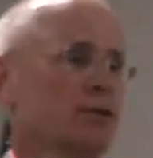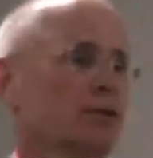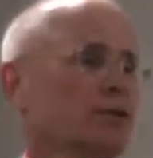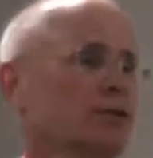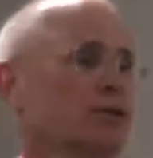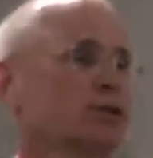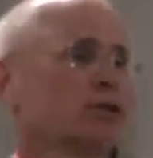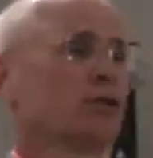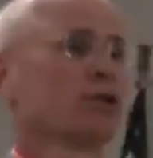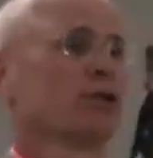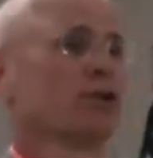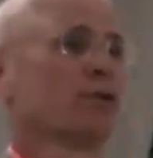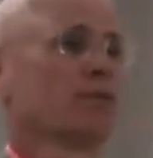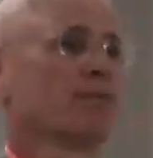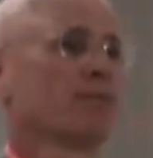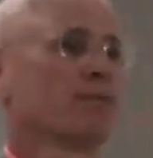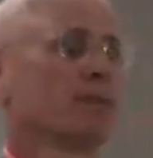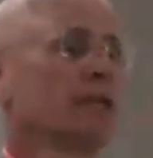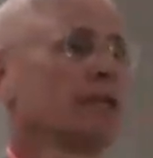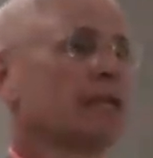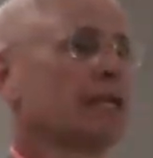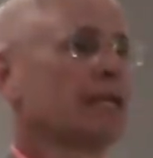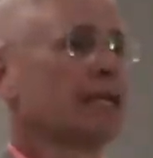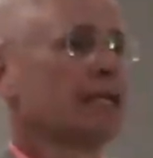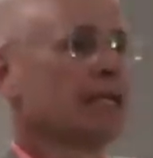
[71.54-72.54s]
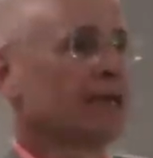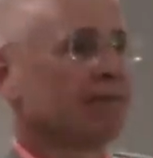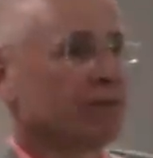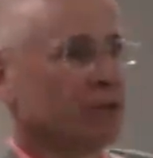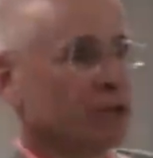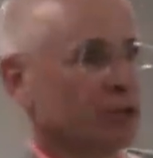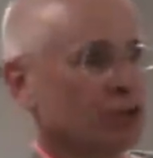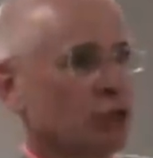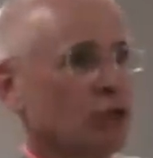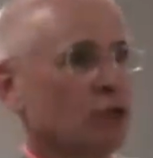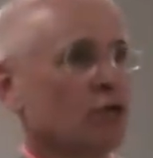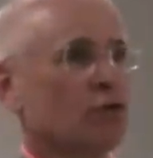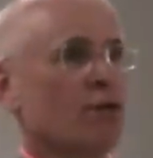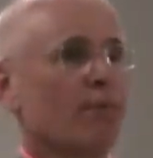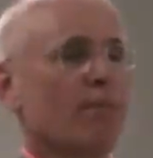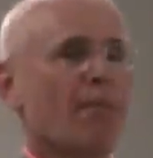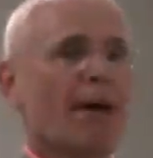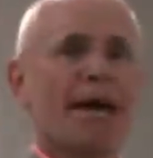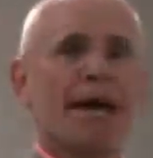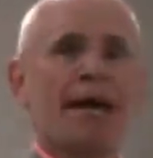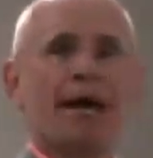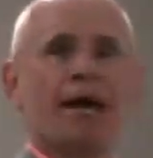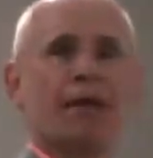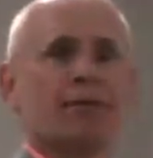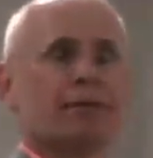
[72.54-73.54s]
this year. If you do the
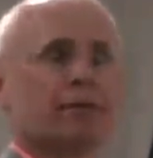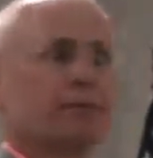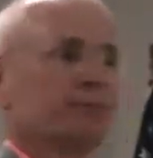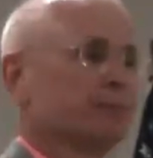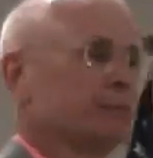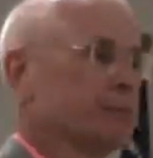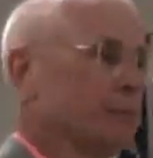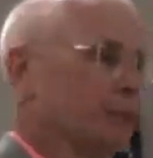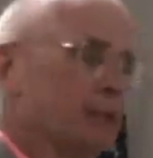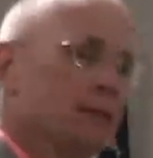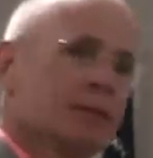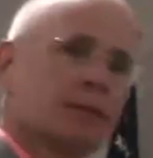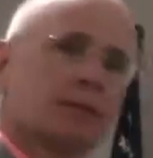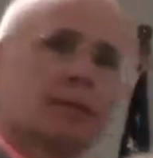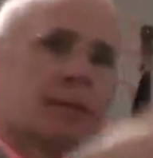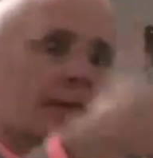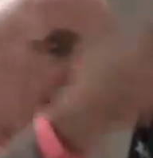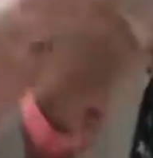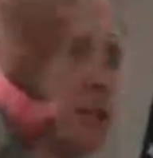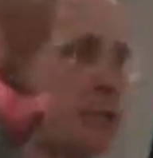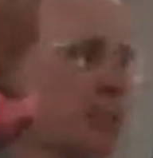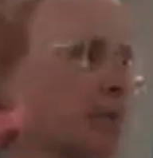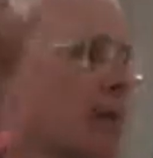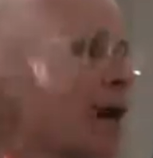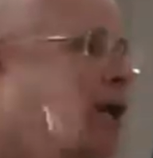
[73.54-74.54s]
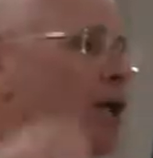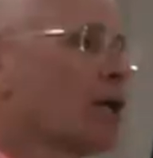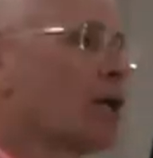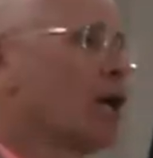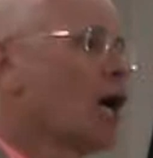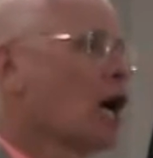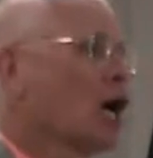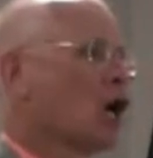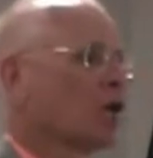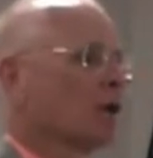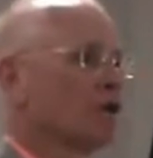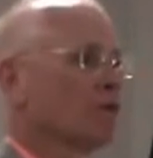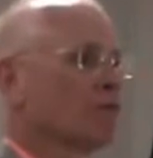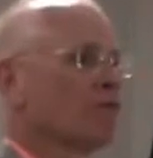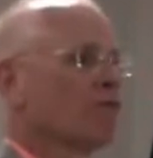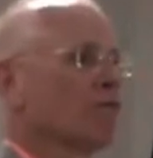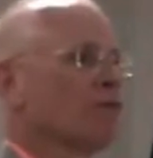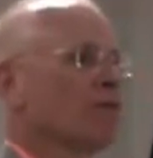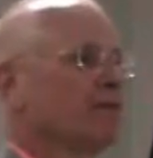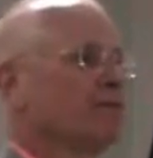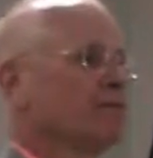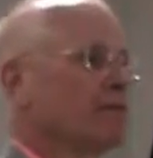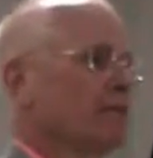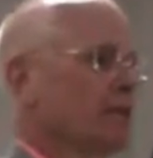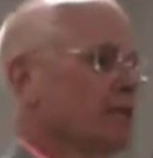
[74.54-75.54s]
math, it's about a call every
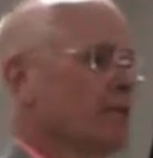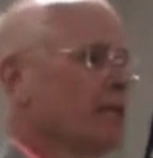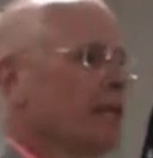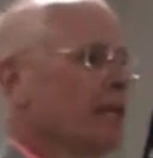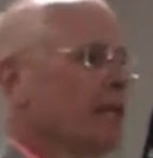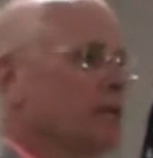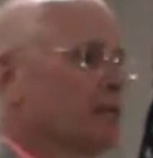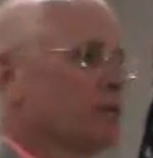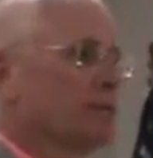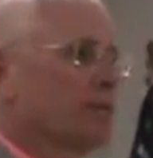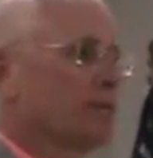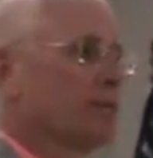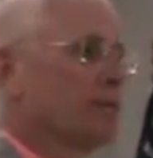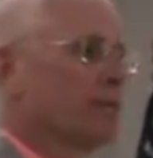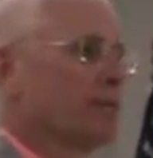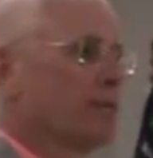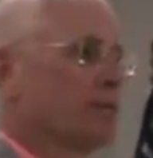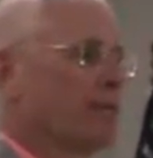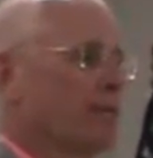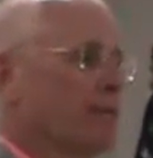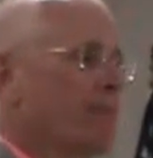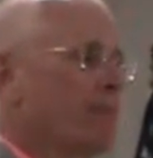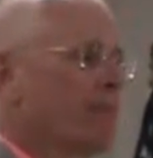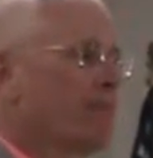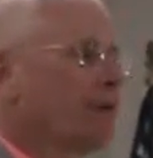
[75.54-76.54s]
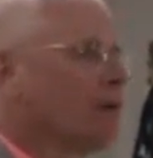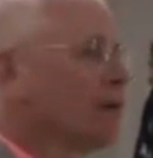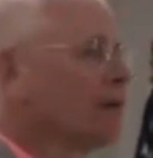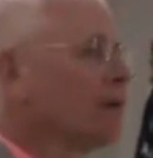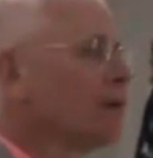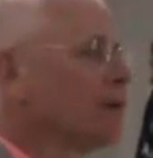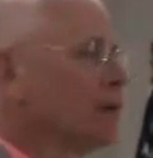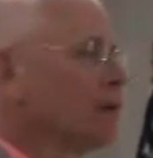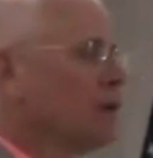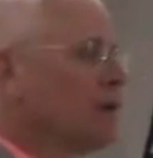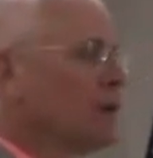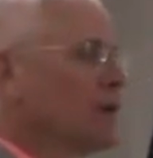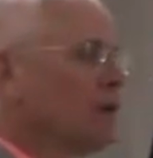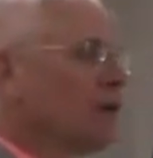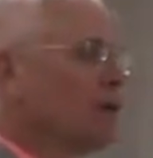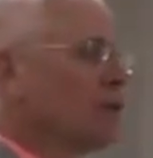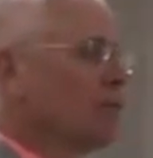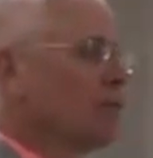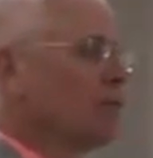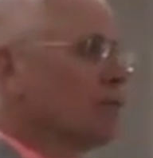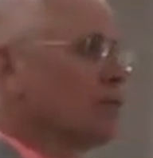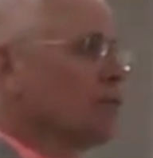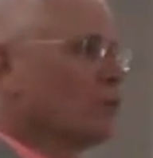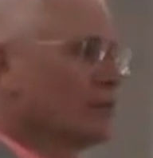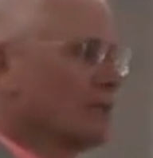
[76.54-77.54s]
15 minutes. Uh,
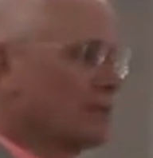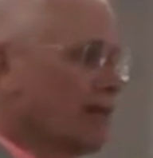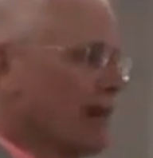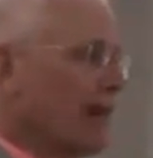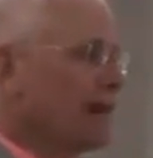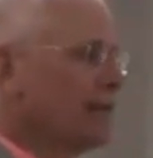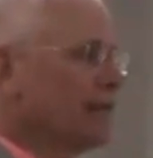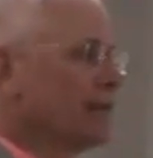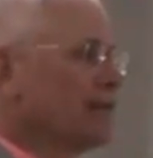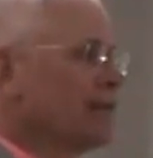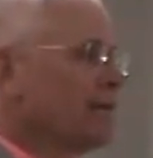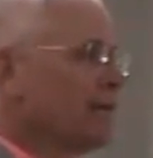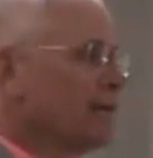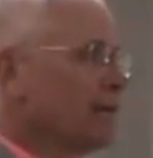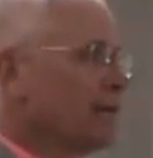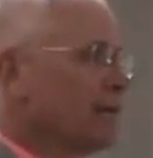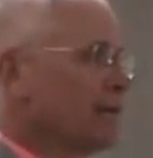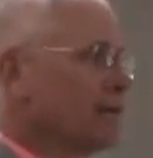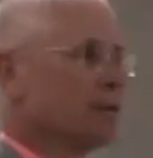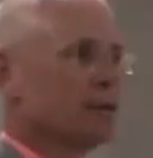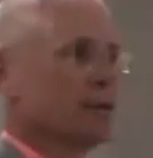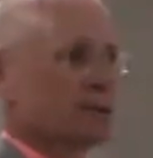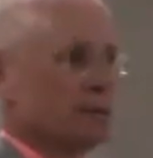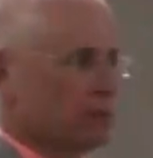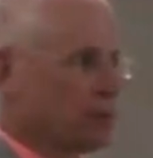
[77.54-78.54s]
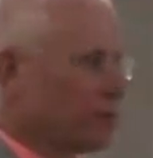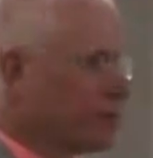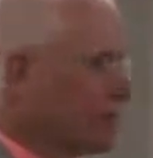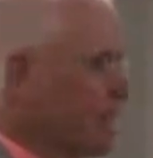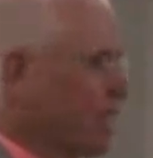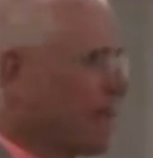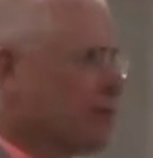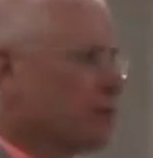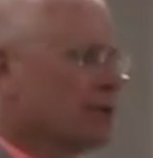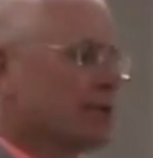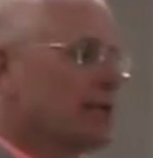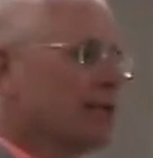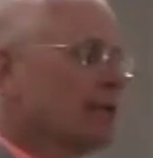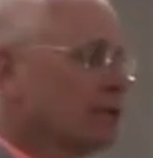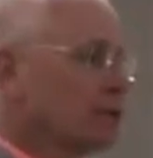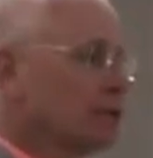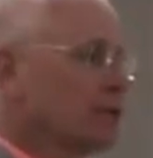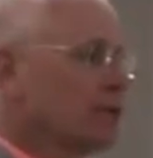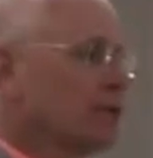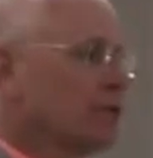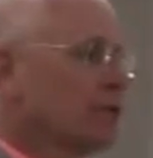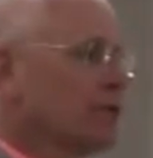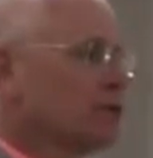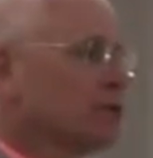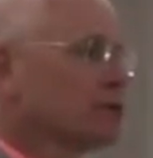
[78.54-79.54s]
we've added deputies in the past eight
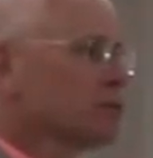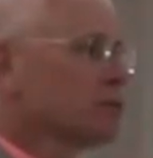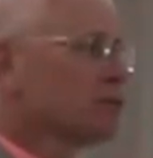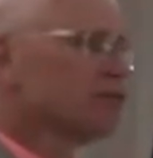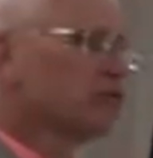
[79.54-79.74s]
years,